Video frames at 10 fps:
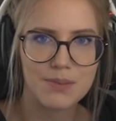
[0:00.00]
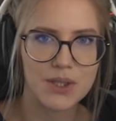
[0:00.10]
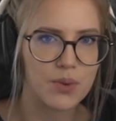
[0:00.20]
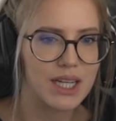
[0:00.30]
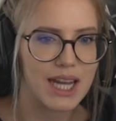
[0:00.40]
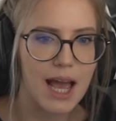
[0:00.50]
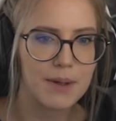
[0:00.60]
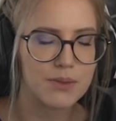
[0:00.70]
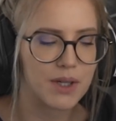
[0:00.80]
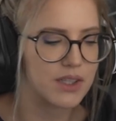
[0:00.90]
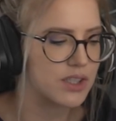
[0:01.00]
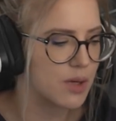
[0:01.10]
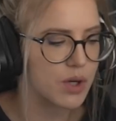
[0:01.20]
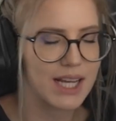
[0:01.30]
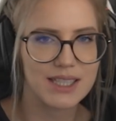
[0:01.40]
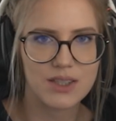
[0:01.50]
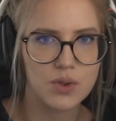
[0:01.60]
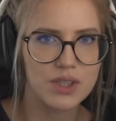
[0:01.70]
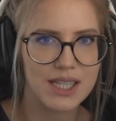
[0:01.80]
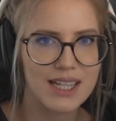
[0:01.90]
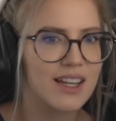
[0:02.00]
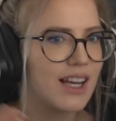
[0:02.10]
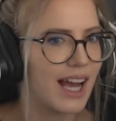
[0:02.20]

between damage because someone has a 2-set